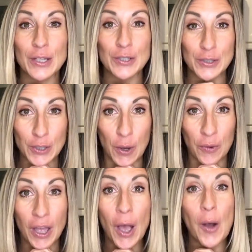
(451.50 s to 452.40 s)

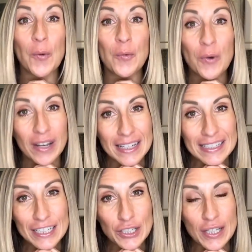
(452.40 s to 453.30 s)
So what I
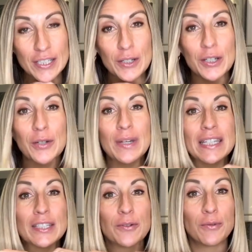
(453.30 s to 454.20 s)
suggest you do
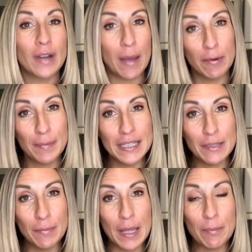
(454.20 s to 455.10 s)
is grab a piece
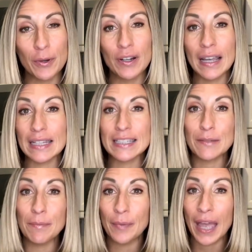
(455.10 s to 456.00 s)
of paper and
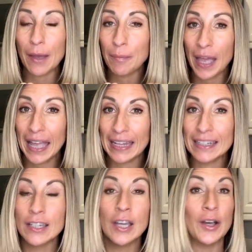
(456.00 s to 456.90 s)
some pe a
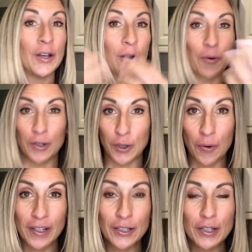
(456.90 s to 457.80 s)
pen or go
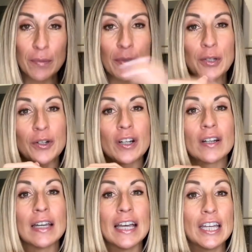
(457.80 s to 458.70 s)
on your
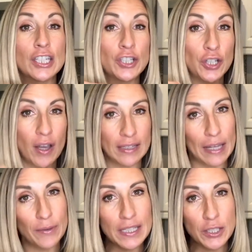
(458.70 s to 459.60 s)
computer, jot
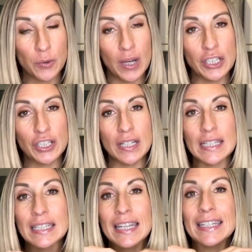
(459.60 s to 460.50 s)
down these
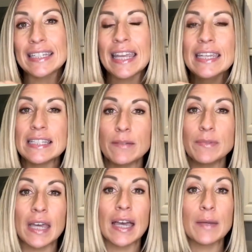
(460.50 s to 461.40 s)
questions and take some
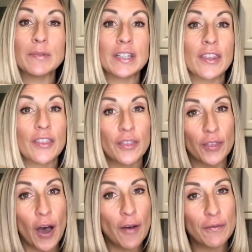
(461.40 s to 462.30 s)
time to
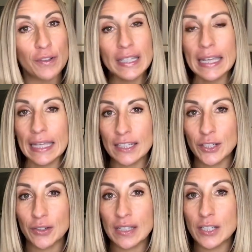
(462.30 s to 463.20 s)
thoughtfully
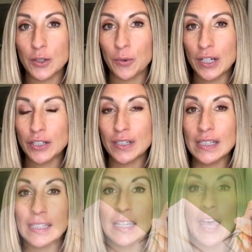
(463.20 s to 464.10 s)
answer these questions